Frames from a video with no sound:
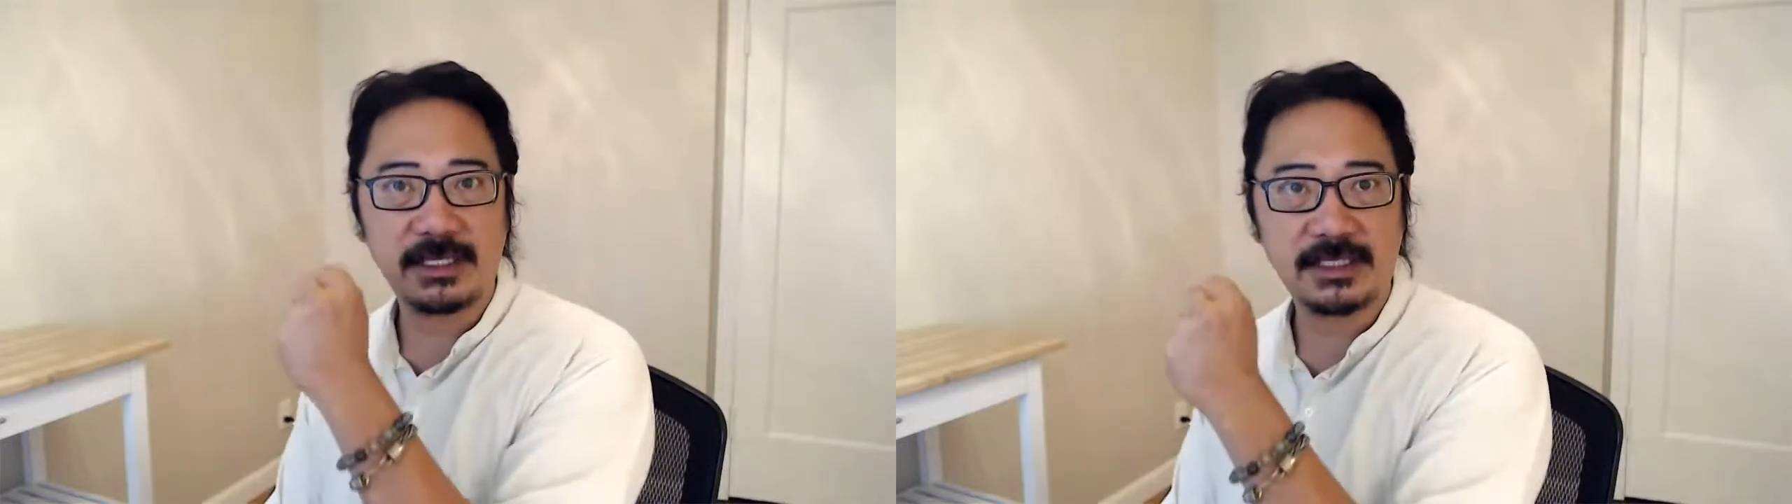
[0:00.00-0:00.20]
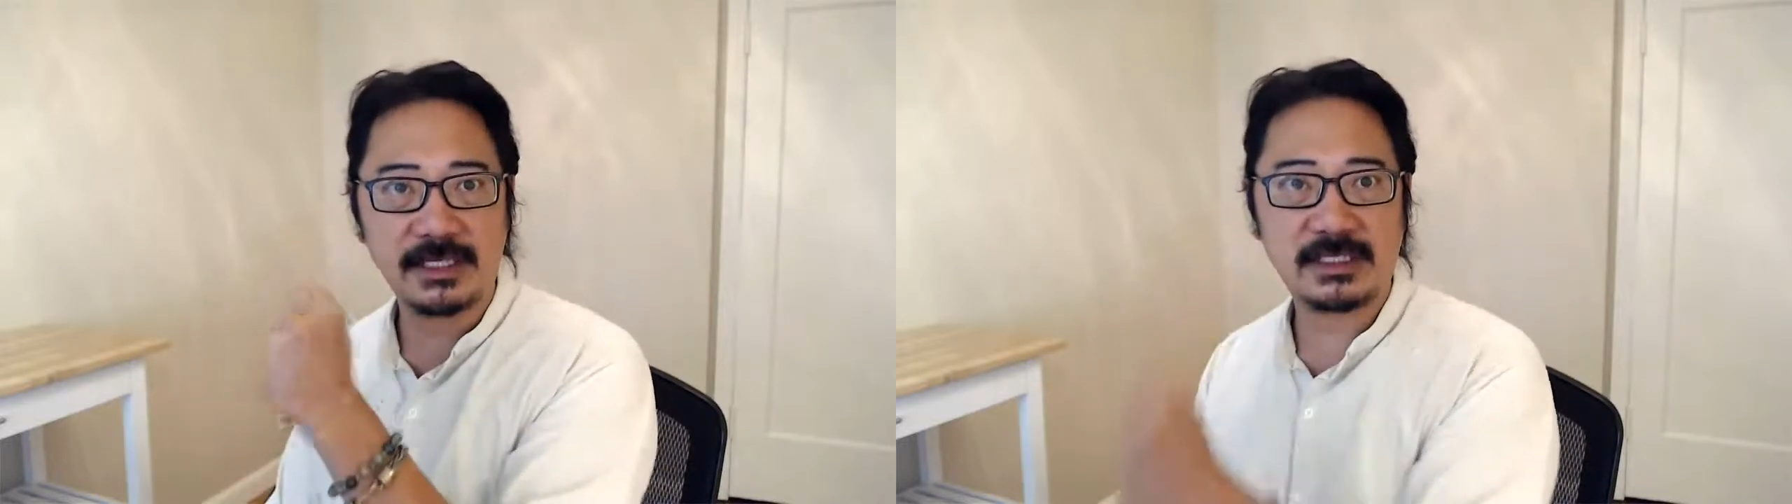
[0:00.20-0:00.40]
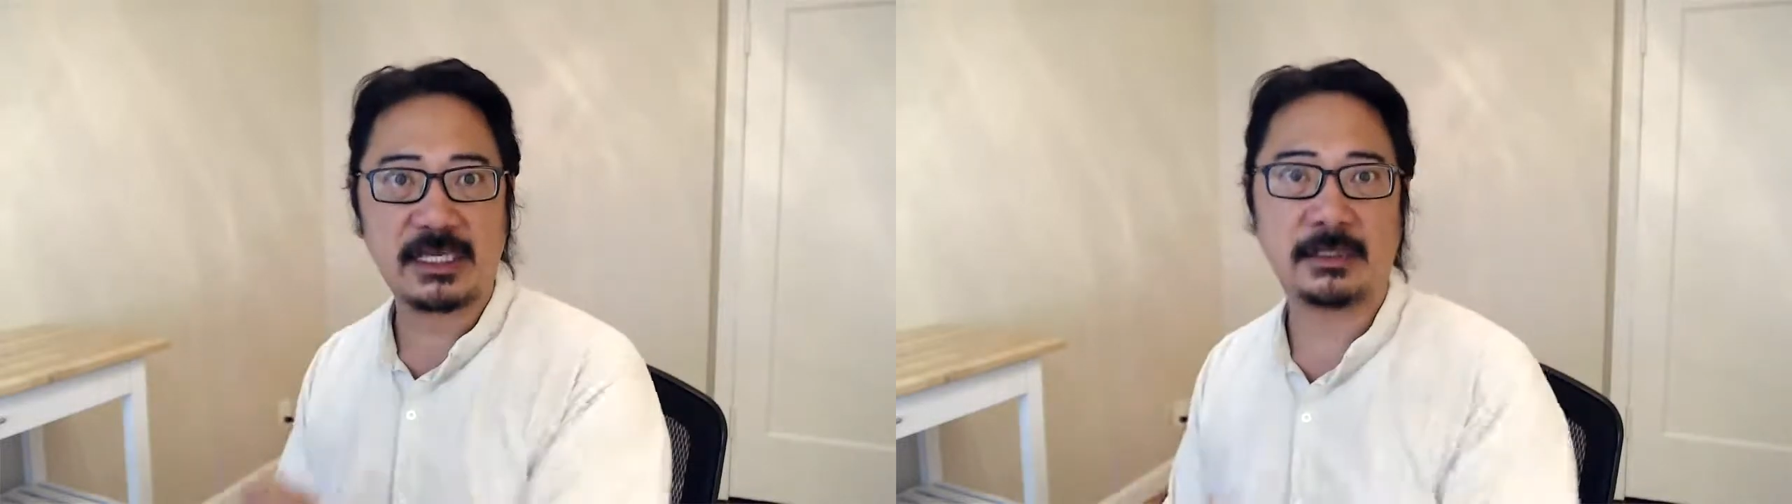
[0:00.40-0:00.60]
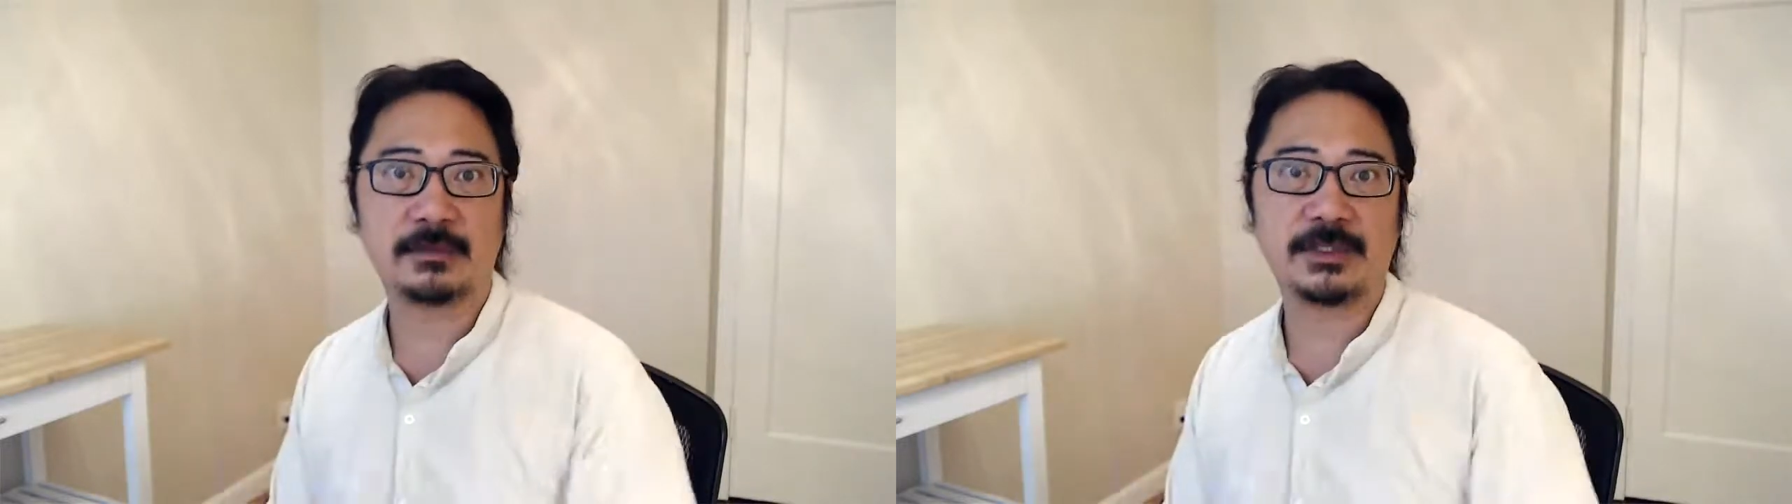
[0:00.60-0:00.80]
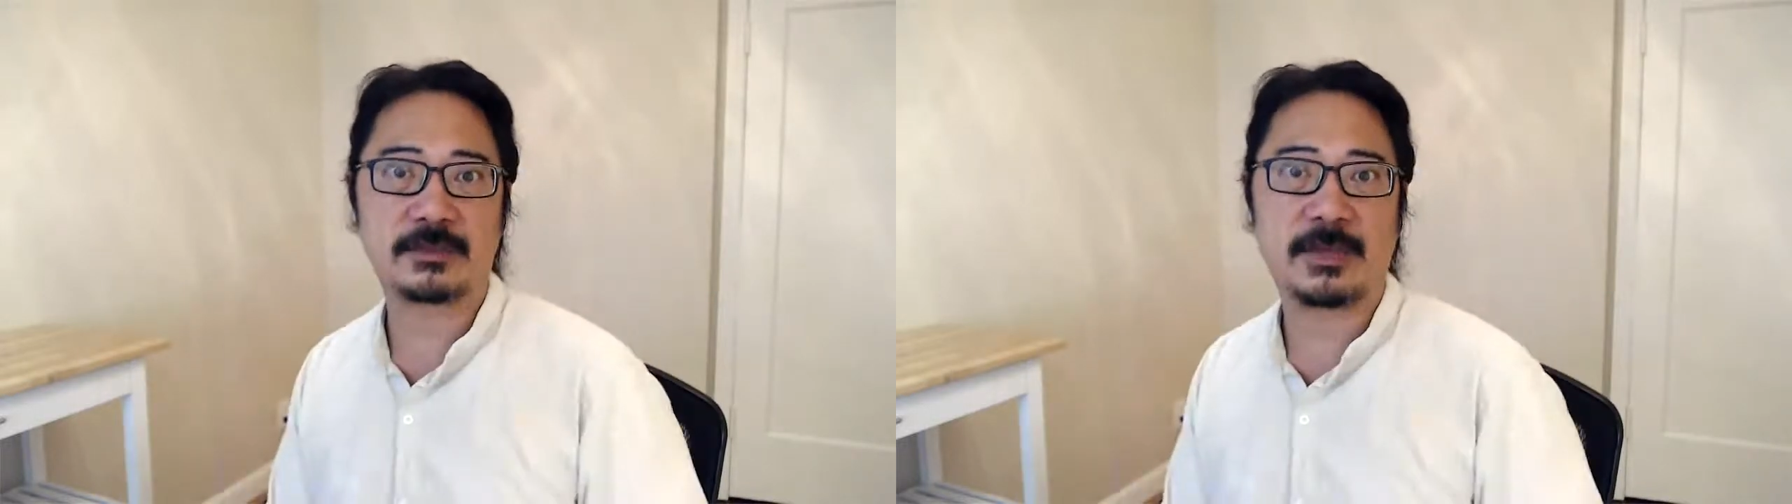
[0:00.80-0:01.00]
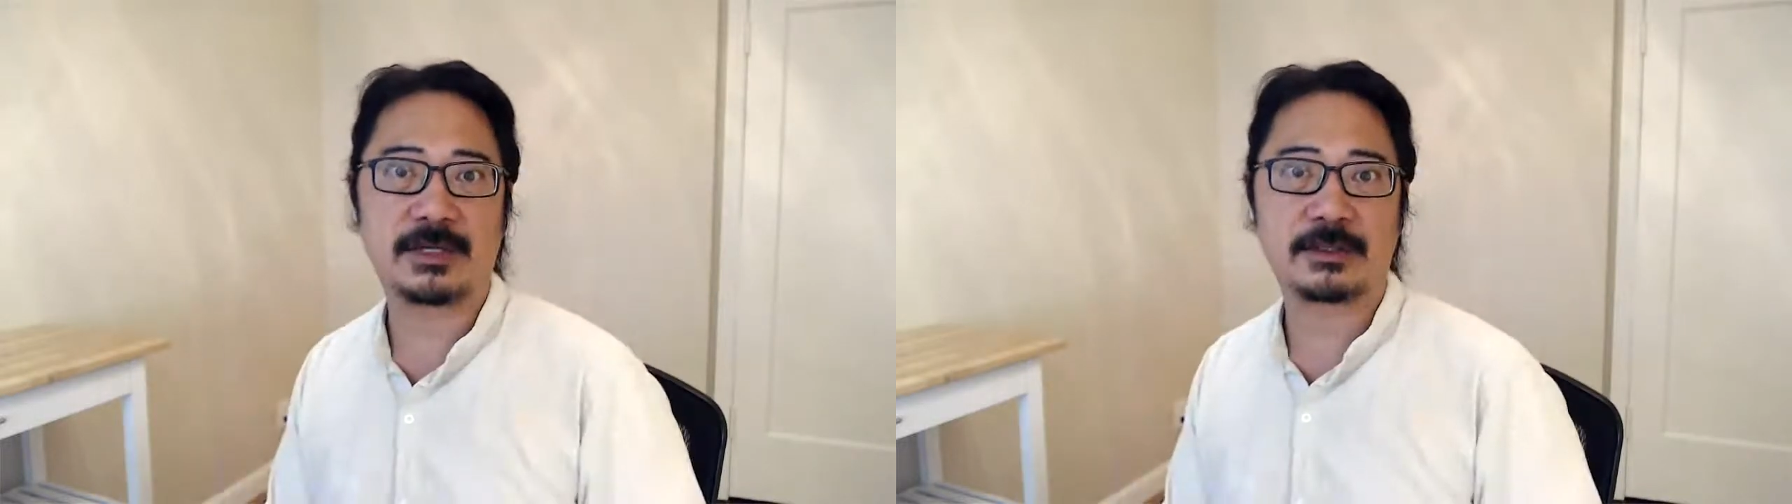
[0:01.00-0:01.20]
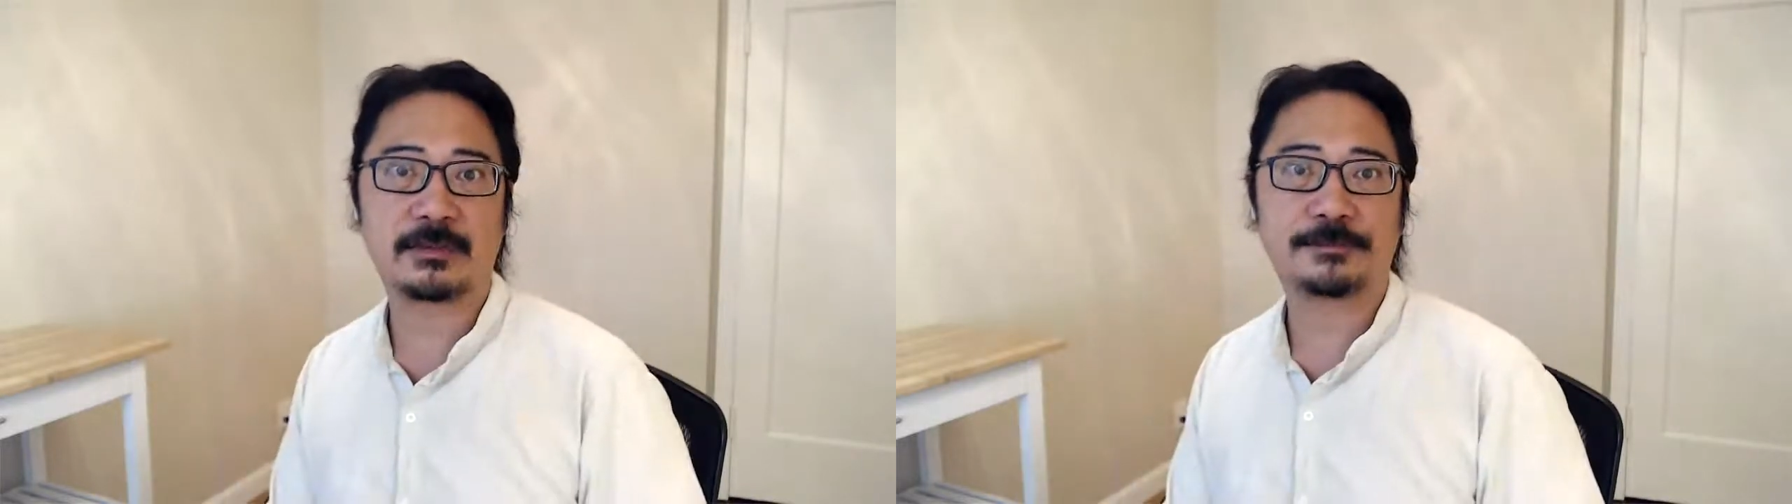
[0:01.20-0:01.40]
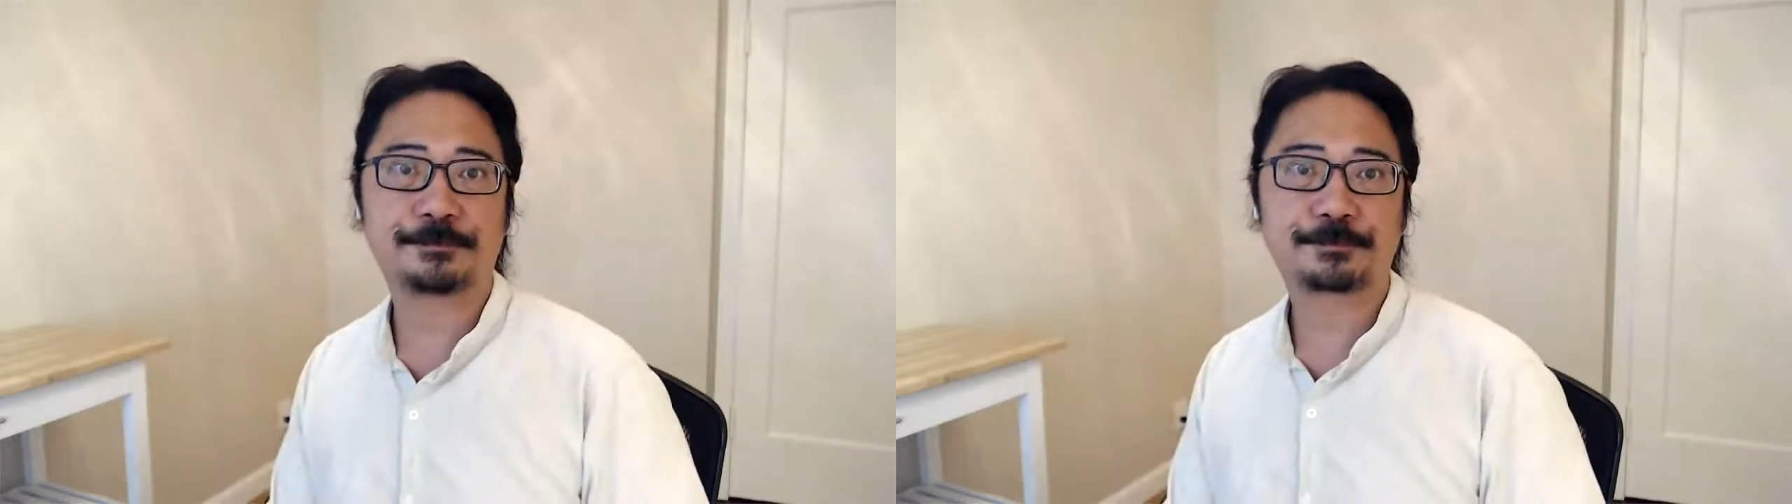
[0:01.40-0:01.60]
as sustainably as
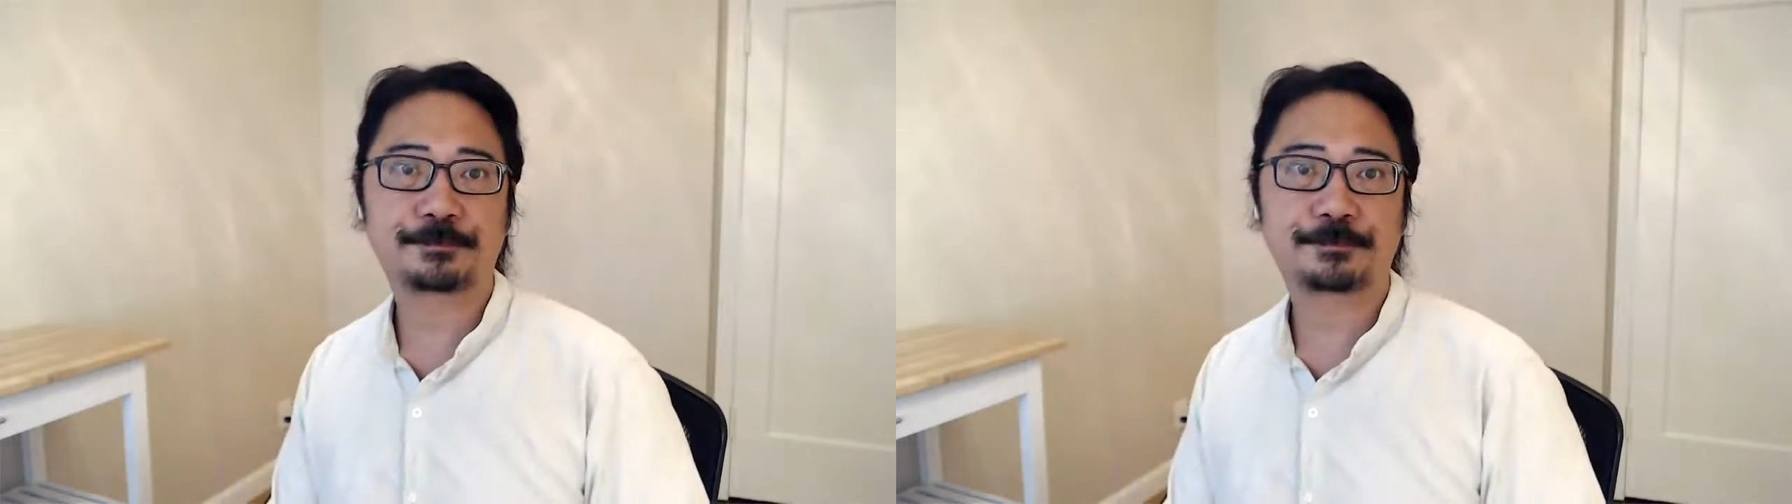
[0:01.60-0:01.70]
possible.